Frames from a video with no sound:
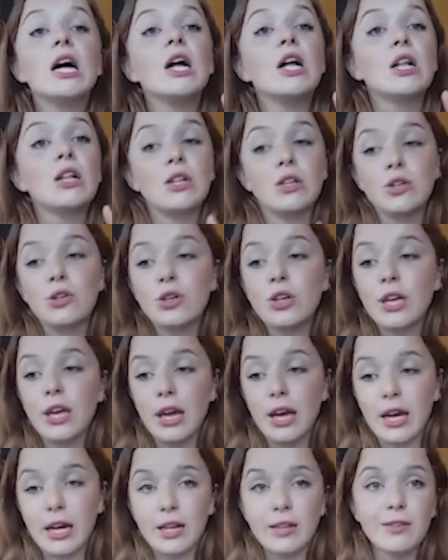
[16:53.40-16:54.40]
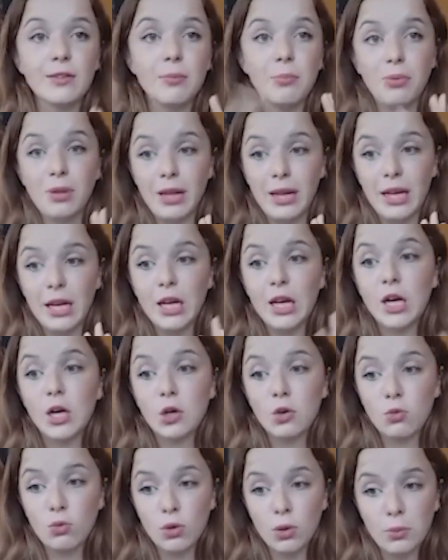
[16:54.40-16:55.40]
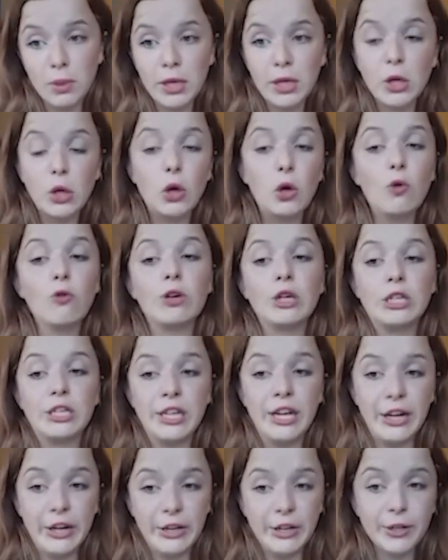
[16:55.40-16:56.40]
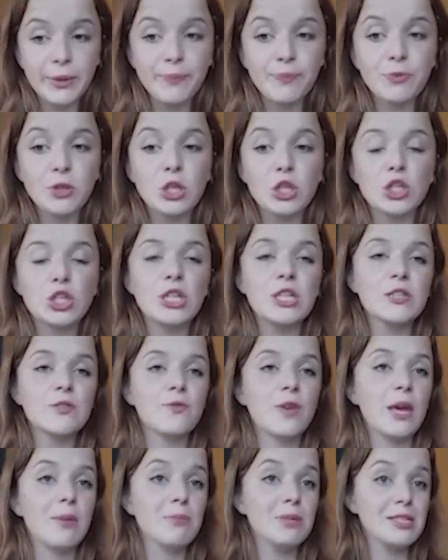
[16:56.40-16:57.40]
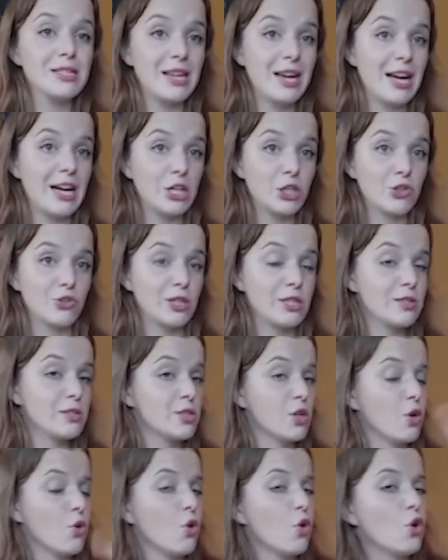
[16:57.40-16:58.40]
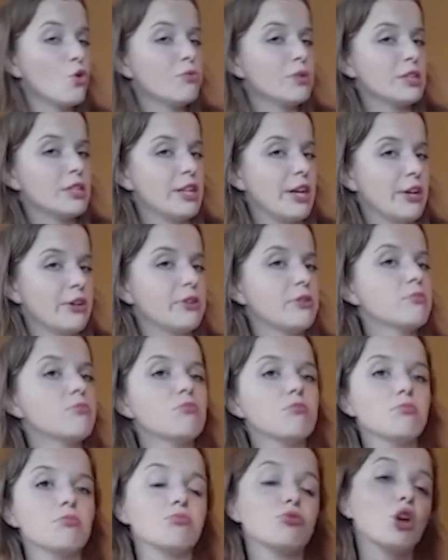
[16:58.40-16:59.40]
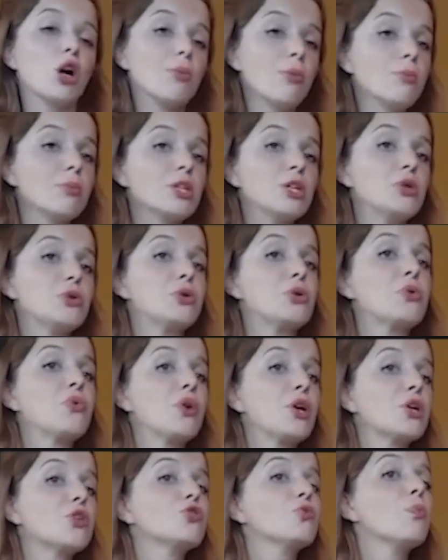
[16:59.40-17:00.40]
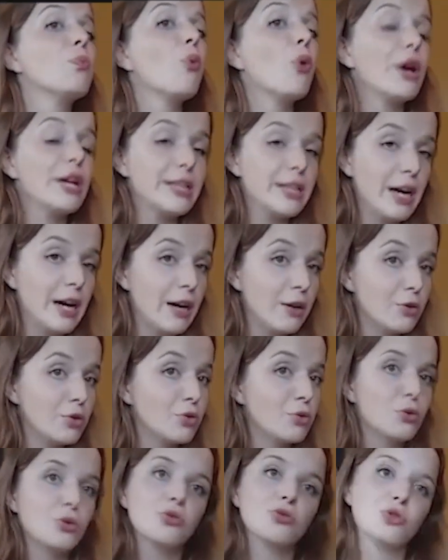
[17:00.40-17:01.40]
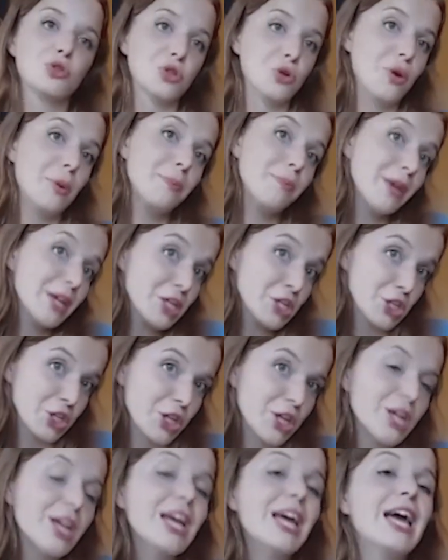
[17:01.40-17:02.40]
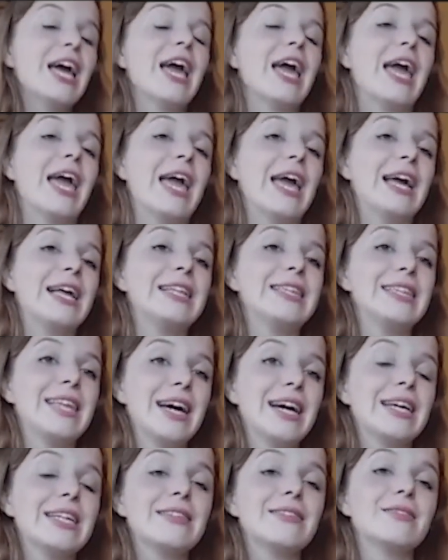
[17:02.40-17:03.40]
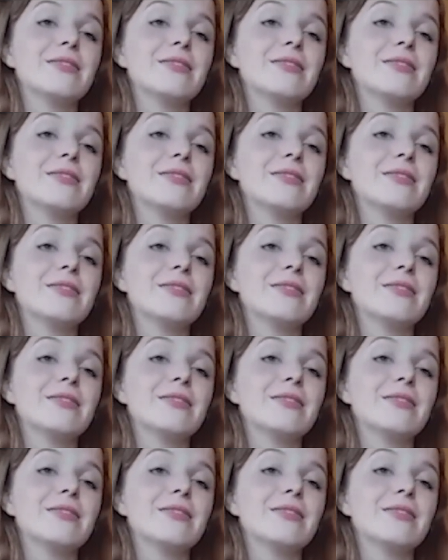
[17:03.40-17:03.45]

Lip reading: Look at blank woman over there. She's famous actress. So over there, probably you're going to point out or to show a picture, and that